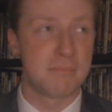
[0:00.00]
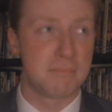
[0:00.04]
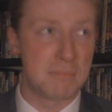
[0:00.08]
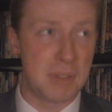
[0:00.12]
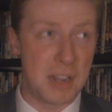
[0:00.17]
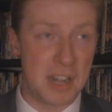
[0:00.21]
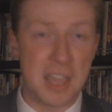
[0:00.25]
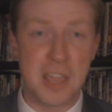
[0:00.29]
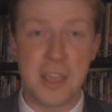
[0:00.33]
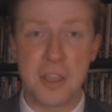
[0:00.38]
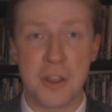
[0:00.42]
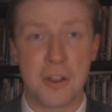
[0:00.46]

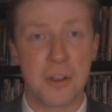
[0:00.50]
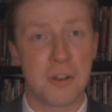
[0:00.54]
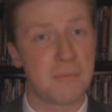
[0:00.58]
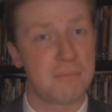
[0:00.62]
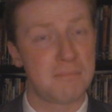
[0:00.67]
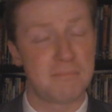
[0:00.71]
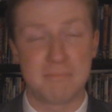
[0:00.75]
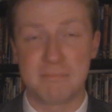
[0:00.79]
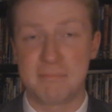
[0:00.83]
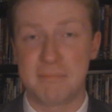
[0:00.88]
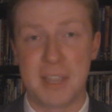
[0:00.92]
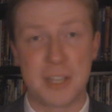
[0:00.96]
But here,
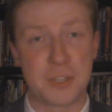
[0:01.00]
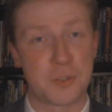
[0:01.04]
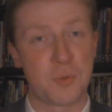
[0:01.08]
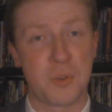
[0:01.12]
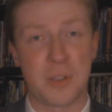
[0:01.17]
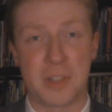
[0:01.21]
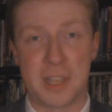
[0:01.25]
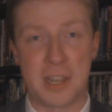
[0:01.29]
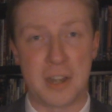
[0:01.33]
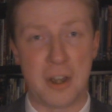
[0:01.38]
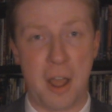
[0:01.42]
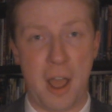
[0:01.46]
it's
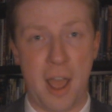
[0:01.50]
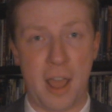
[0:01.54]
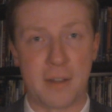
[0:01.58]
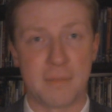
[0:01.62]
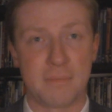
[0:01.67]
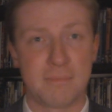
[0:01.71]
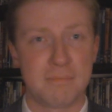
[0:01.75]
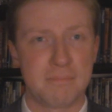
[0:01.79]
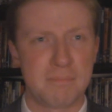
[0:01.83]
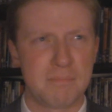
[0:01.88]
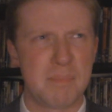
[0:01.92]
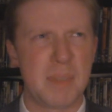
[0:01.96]
really not,
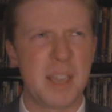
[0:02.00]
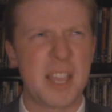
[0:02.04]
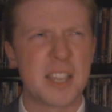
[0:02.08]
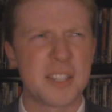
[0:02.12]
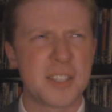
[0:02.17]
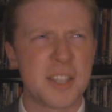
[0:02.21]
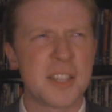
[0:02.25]
because